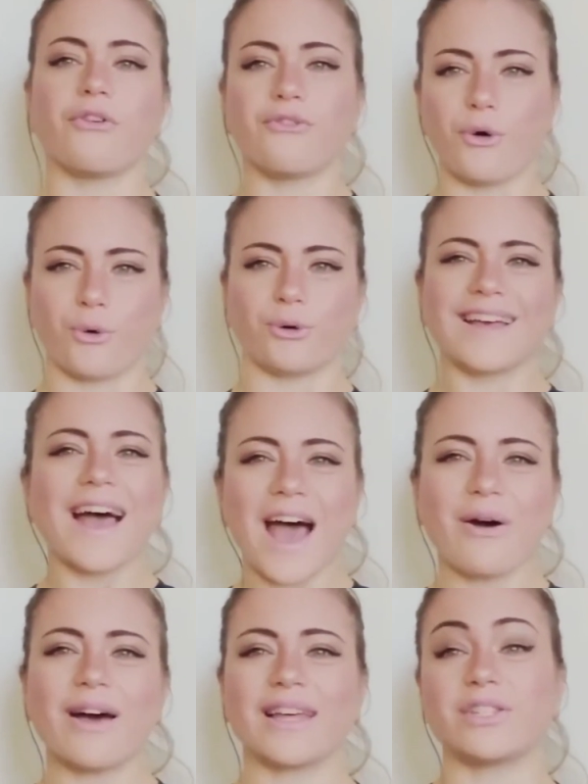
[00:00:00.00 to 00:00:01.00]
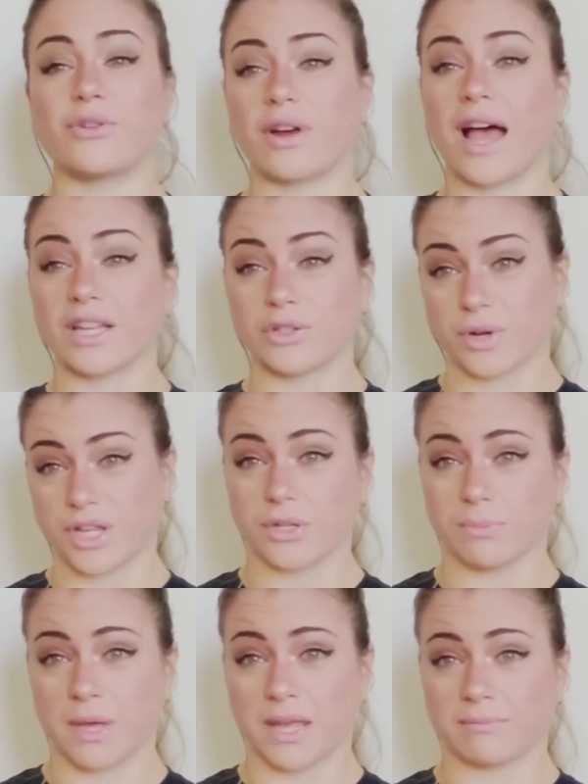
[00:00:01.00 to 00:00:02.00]
4, how has your
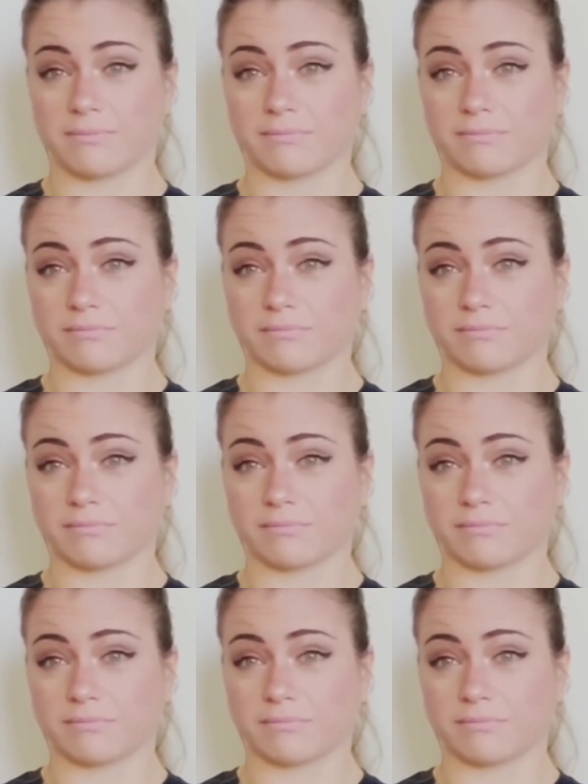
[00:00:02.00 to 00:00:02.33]
hydration been?